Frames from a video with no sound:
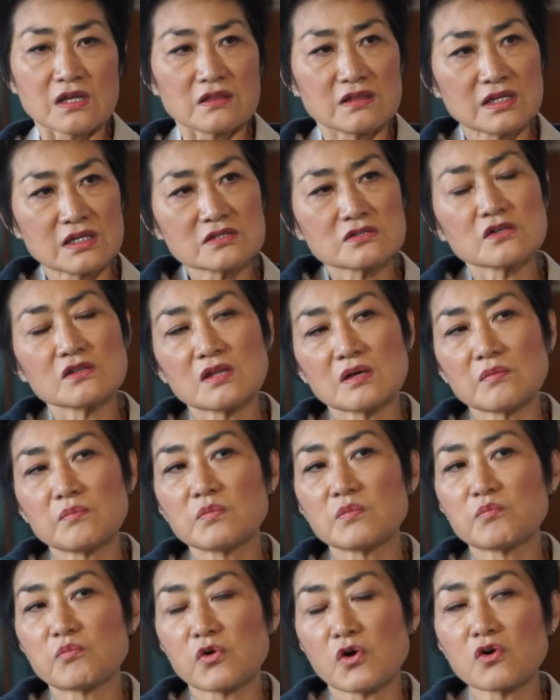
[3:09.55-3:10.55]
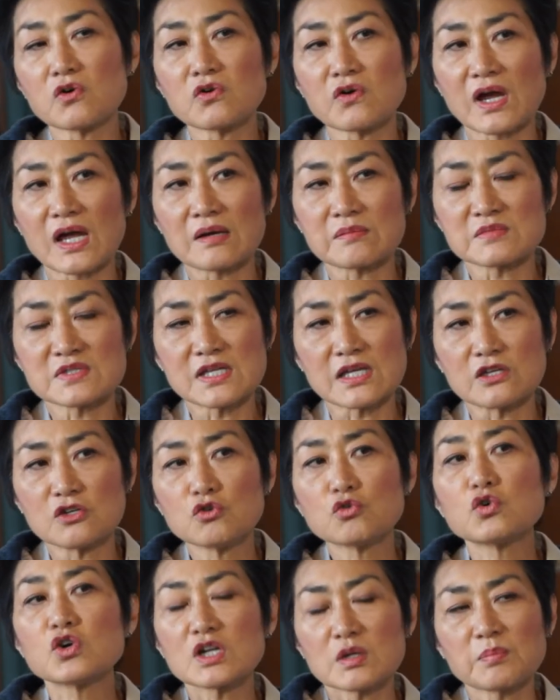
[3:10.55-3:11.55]
These are the programs that
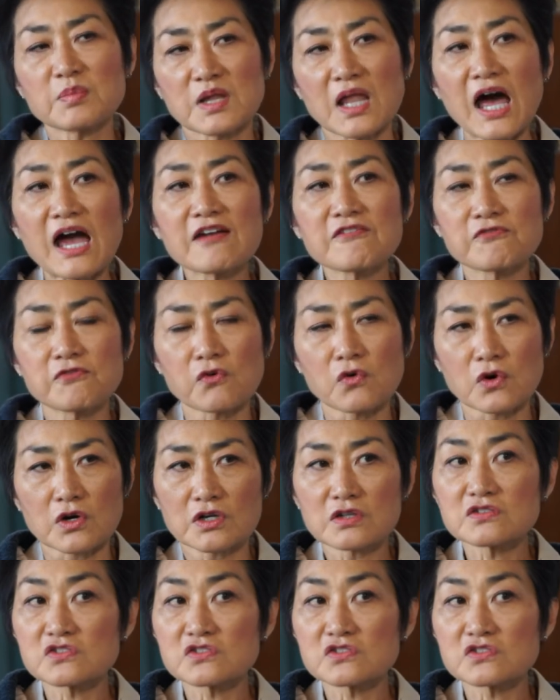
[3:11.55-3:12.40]
you could apply for.